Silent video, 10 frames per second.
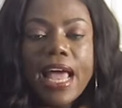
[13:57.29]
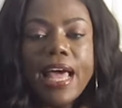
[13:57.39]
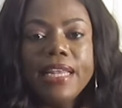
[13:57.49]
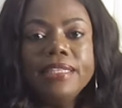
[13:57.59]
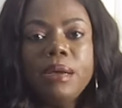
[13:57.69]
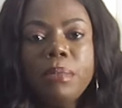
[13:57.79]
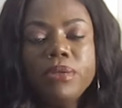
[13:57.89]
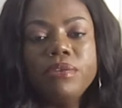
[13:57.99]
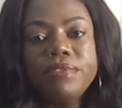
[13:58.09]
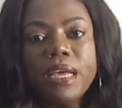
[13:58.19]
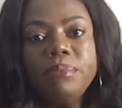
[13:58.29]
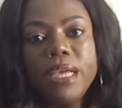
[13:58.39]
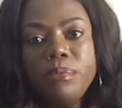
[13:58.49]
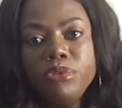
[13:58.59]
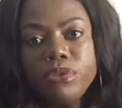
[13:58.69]
and the amount of time
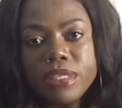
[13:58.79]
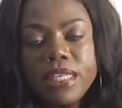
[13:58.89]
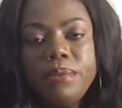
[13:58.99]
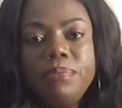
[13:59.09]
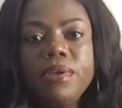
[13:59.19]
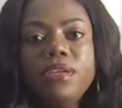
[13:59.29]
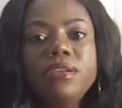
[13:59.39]
they're able to sleep.